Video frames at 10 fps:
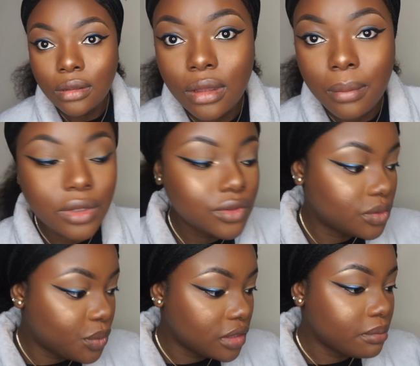I'm going to
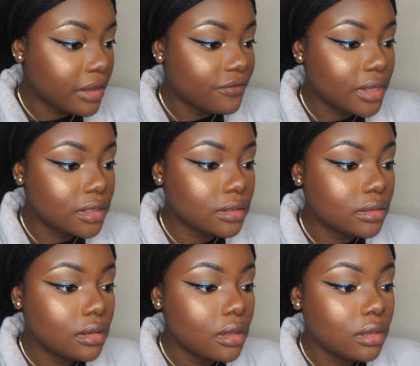spray my face,
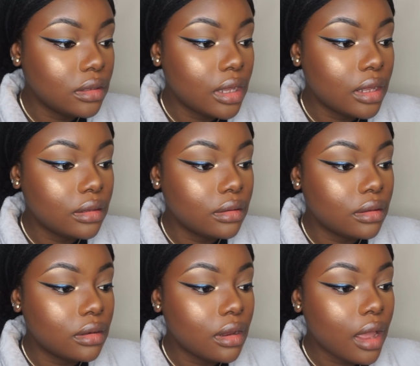then
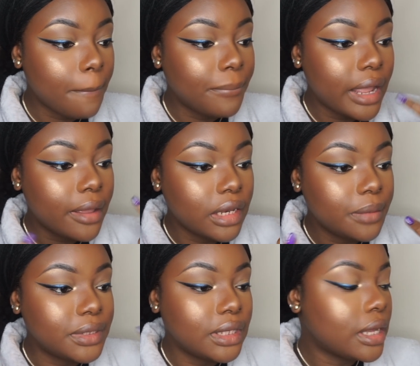apply
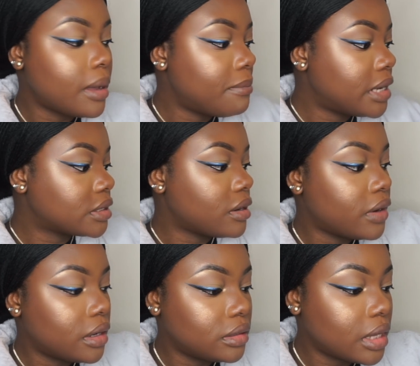lipstick and mascara.
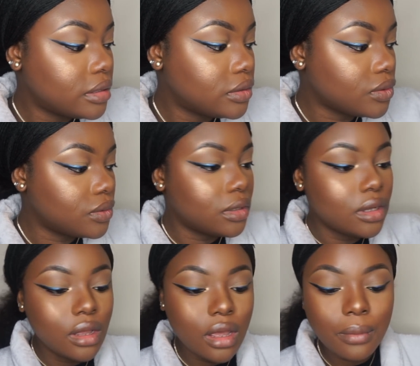That is all.
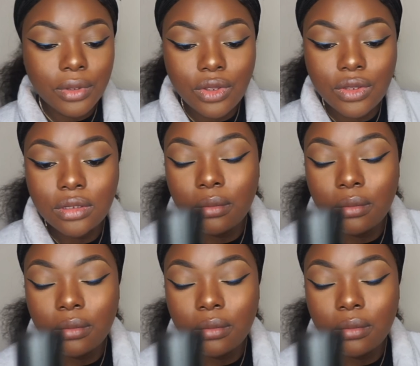I'm going to use the